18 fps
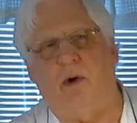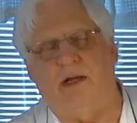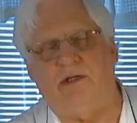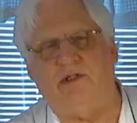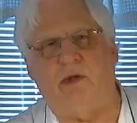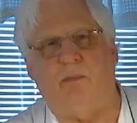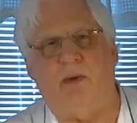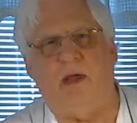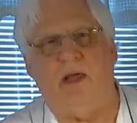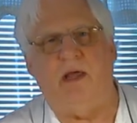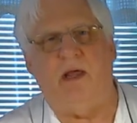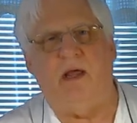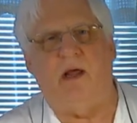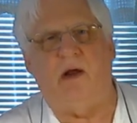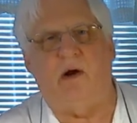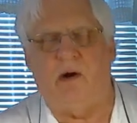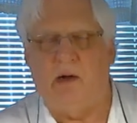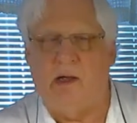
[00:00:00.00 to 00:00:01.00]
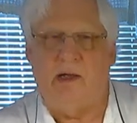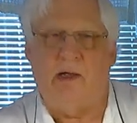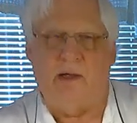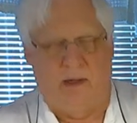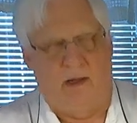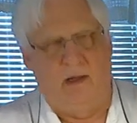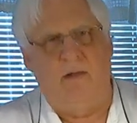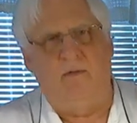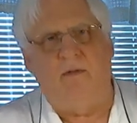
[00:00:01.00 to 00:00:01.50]
recipe here
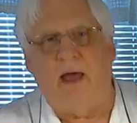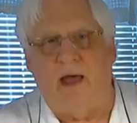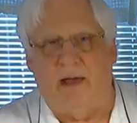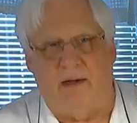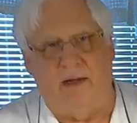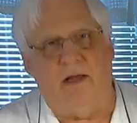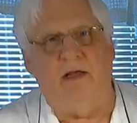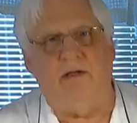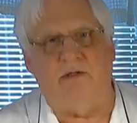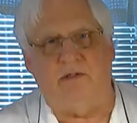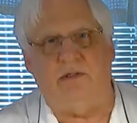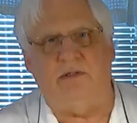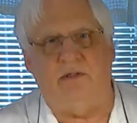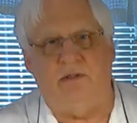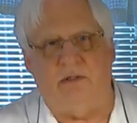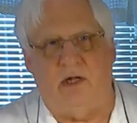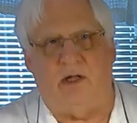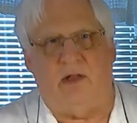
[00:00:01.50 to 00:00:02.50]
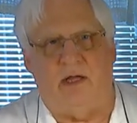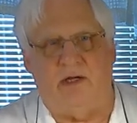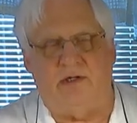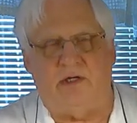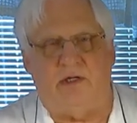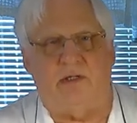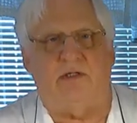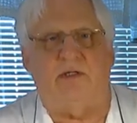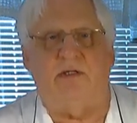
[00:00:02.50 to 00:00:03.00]
that is
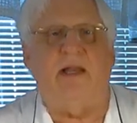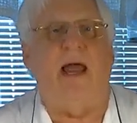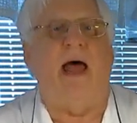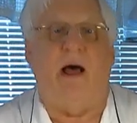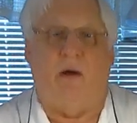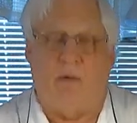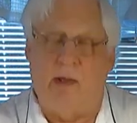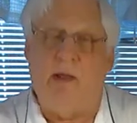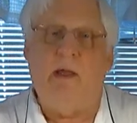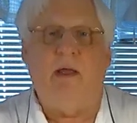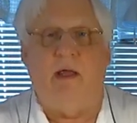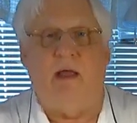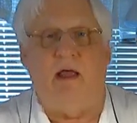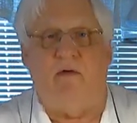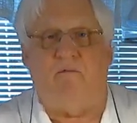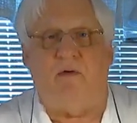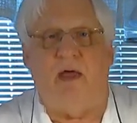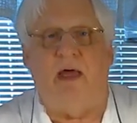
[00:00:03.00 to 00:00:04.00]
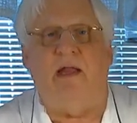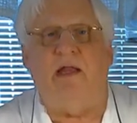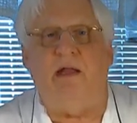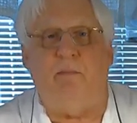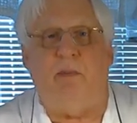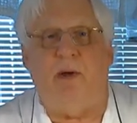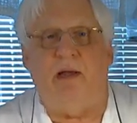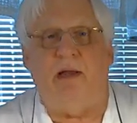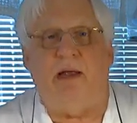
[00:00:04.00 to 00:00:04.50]
delicious. Now, if
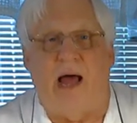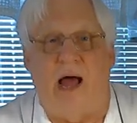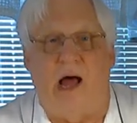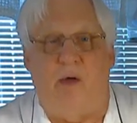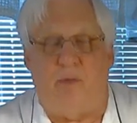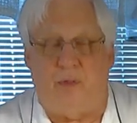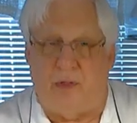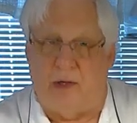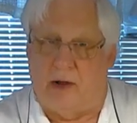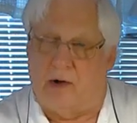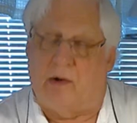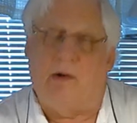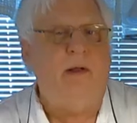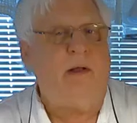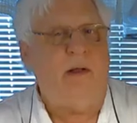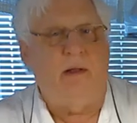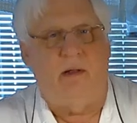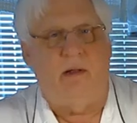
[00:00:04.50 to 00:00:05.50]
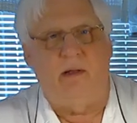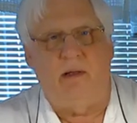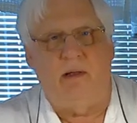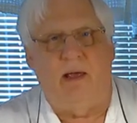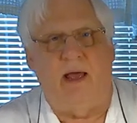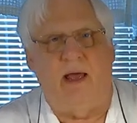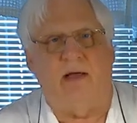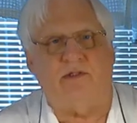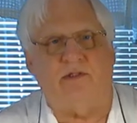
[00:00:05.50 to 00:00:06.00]
anybody out there
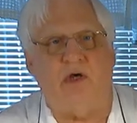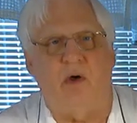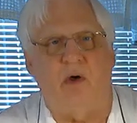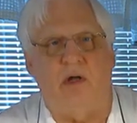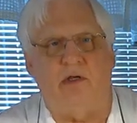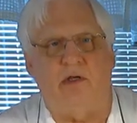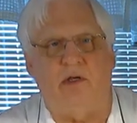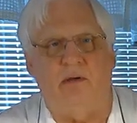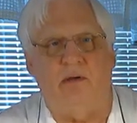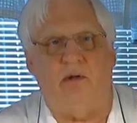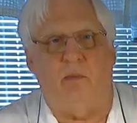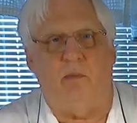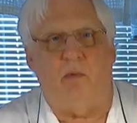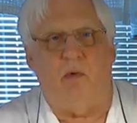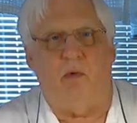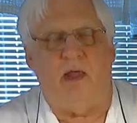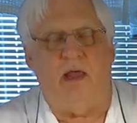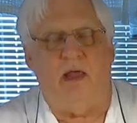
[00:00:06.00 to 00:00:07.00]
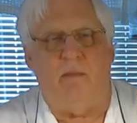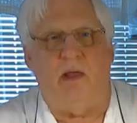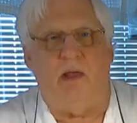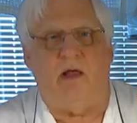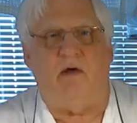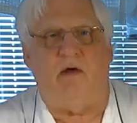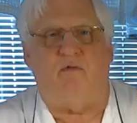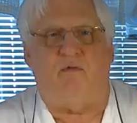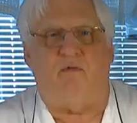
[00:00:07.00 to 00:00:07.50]
has gone to the
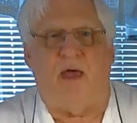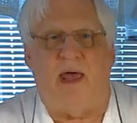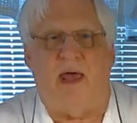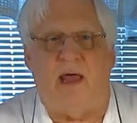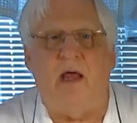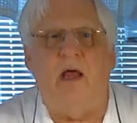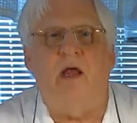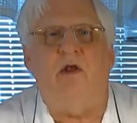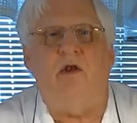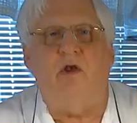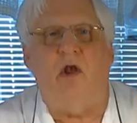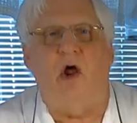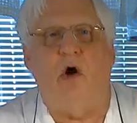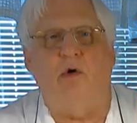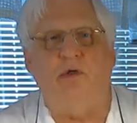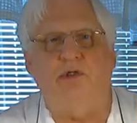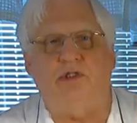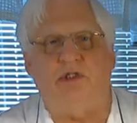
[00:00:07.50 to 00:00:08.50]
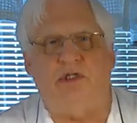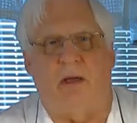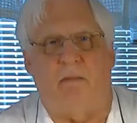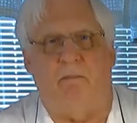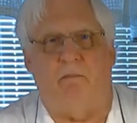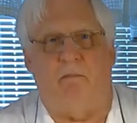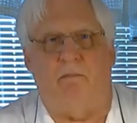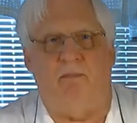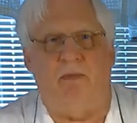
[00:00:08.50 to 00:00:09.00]
Bohemian Cafe, knows
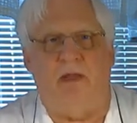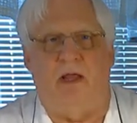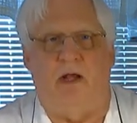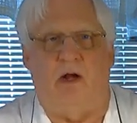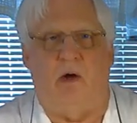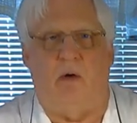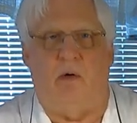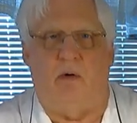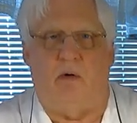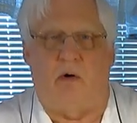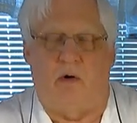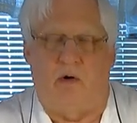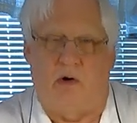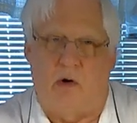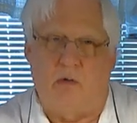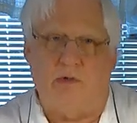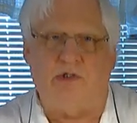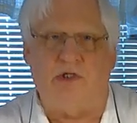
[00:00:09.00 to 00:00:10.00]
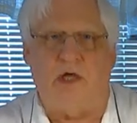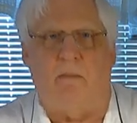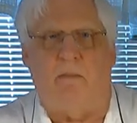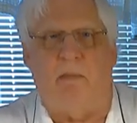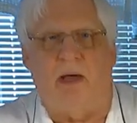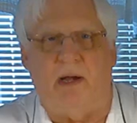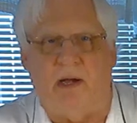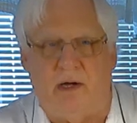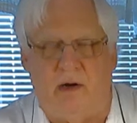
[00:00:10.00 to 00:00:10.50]
knows
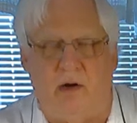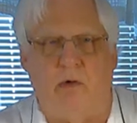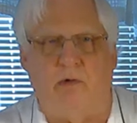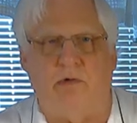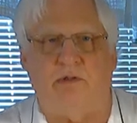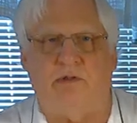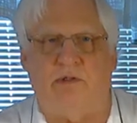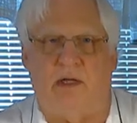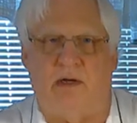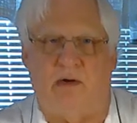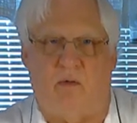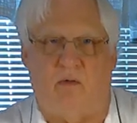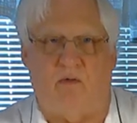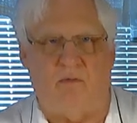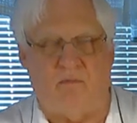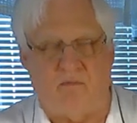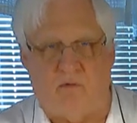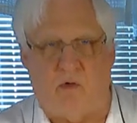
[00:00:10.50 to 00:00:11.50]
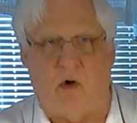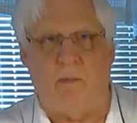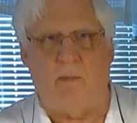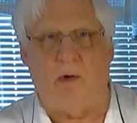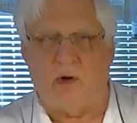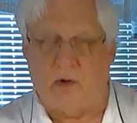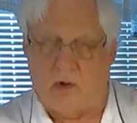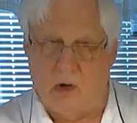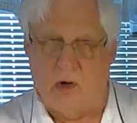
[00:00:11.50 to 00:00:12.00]
somebody, knows an old
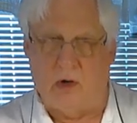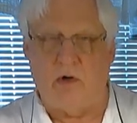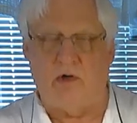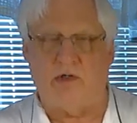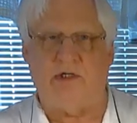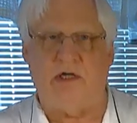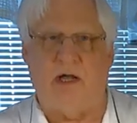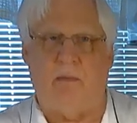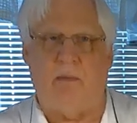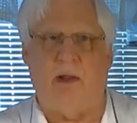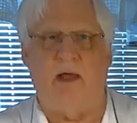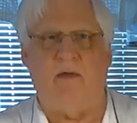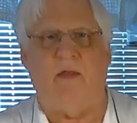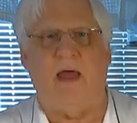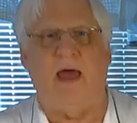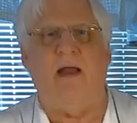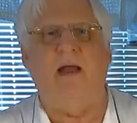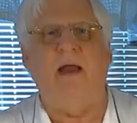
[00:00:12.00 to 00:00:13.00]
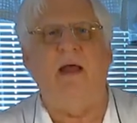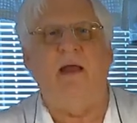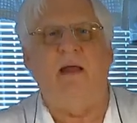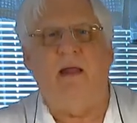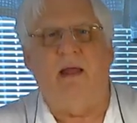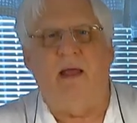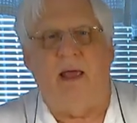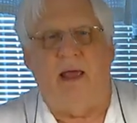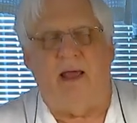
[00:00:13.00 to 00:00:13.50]
former cook or something like that,
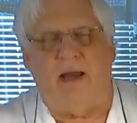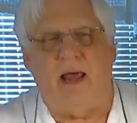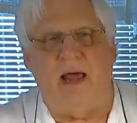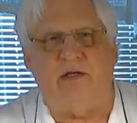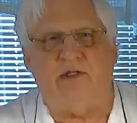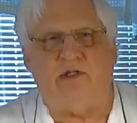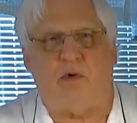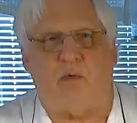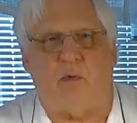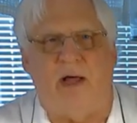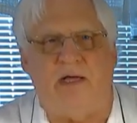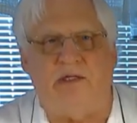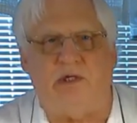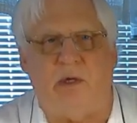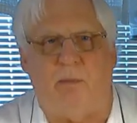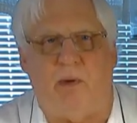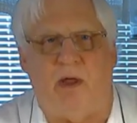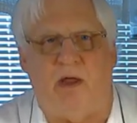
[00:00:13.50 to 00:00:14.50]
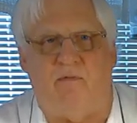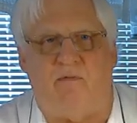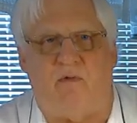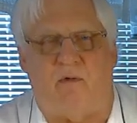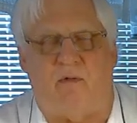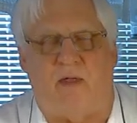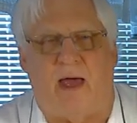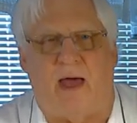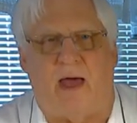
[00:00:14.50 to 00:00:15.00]
and has a recipe
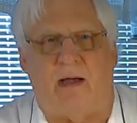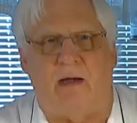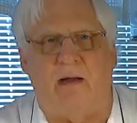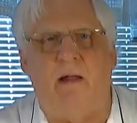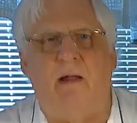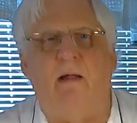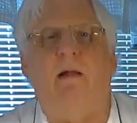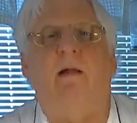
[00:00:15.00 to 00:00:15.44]
for that,